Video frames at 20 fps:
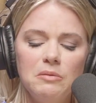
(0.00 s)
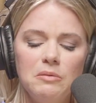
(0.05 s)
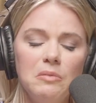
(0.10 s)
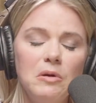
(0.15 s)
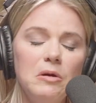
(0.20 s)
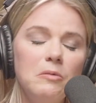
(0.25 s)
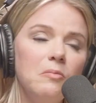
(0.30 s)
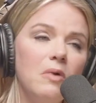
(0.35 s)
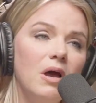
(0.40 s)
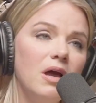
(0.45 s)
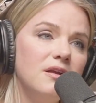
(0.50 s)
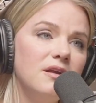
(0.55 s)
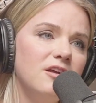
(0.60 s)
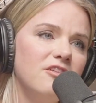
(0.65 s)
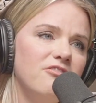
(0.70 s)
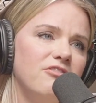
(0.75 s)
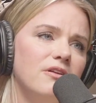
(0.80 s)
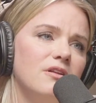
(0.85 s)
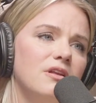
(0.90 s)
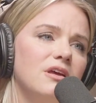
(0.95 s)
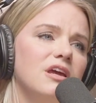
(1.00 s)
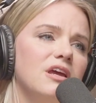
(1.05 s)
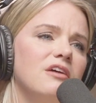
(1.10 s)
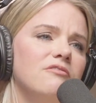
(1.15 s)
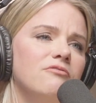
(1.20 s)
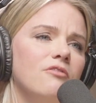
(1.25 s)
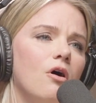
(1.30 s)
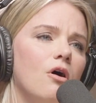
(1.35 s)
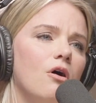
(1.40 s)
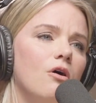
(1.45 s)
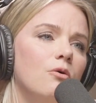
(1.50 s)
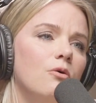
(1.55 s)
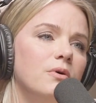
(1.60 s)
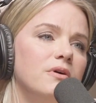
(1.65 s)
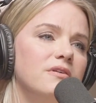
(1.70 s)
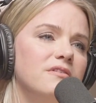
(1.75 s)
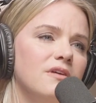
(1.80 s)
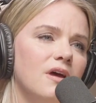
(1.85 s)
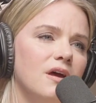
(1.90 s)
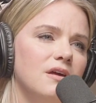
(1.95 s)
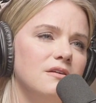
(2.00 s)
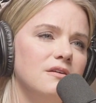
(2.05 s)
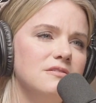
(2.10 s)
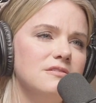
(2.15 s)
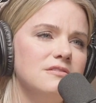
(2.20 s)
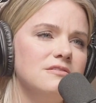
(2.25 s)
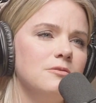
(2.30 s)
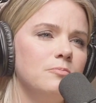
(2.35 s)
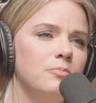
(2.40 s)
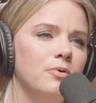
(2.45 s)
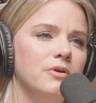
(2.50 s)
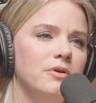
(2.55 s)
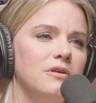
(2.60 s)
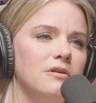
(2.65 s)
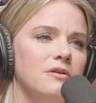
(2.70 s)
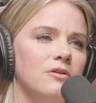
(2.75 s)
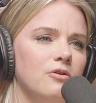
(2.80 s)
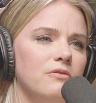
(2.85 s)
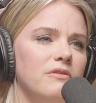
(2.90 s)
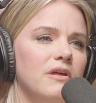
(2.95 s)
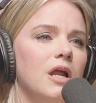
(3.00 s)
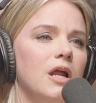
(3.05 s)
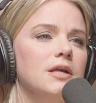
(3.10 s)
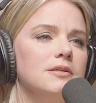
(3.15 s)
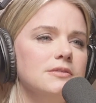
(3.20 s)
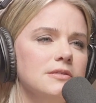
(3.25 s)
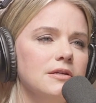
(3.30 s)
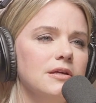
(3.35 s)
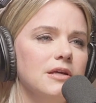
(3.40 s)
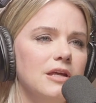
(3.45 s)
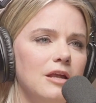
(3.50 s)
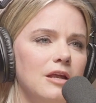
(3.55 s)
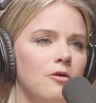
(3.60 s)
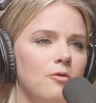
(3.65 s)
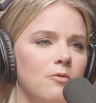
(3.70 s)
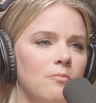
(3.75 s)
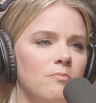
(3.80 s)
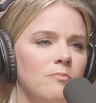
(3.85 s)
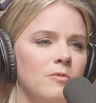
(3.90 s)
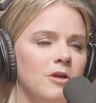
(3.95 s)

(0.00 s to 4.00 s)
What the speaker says: But in my mind, I feel like I've always kind of disappointed her that I didn't get